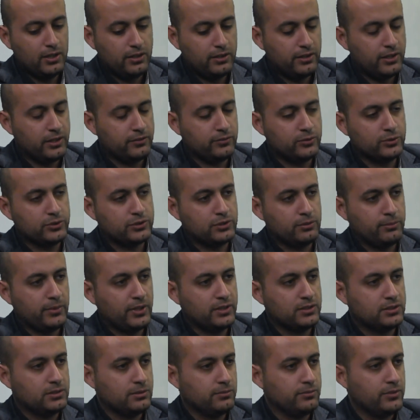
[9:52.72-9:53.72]
They've also
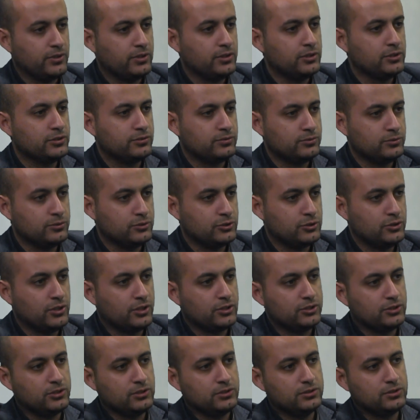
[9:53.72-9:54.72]
made some very useful
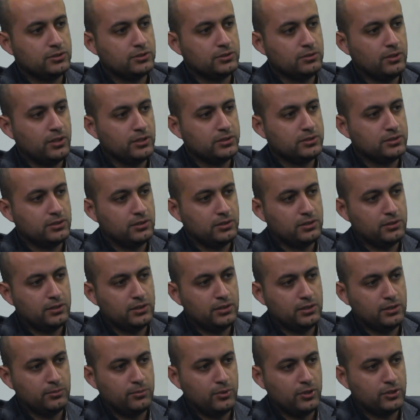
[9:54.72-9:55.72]
introductions to us in,
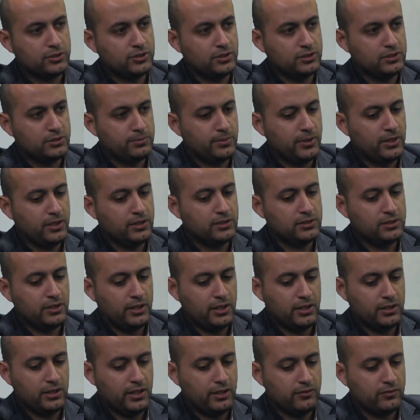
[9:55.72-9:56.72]
in the blockchain space
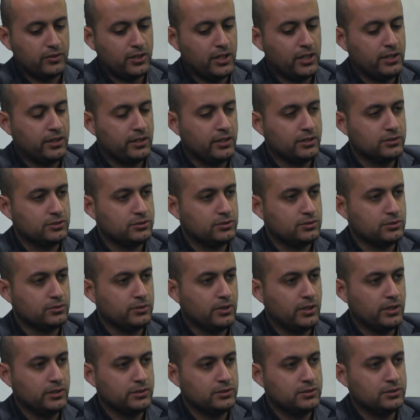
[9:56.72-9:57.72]
and have guided us
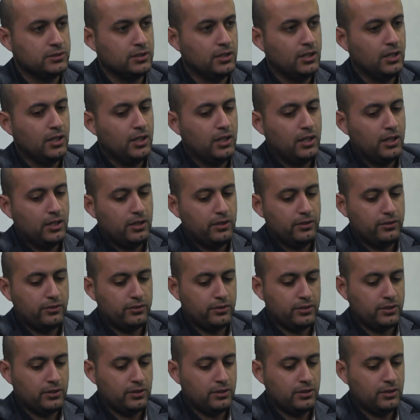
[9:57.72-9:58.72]
towards
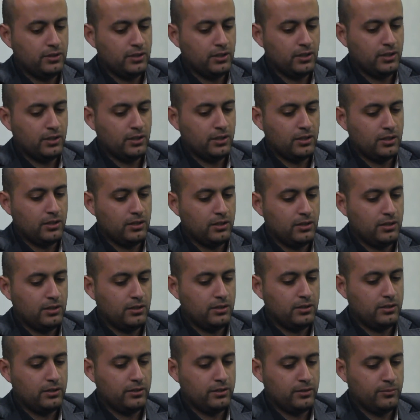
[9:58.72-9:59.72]
the,
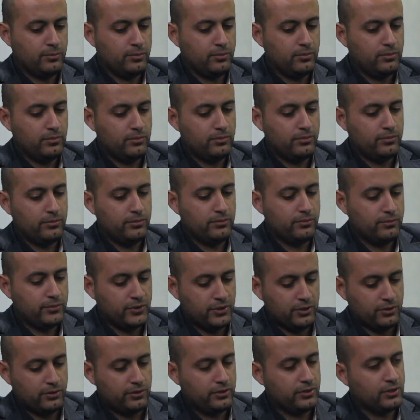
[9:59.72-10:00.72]
uh, the you
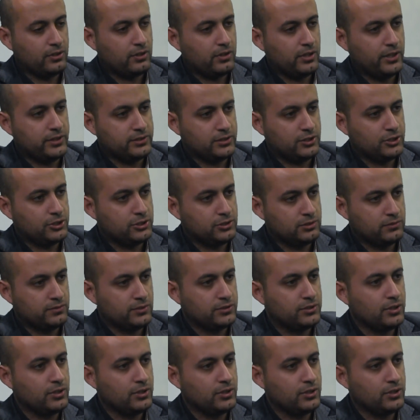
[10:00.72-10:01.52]
know, the utilization of the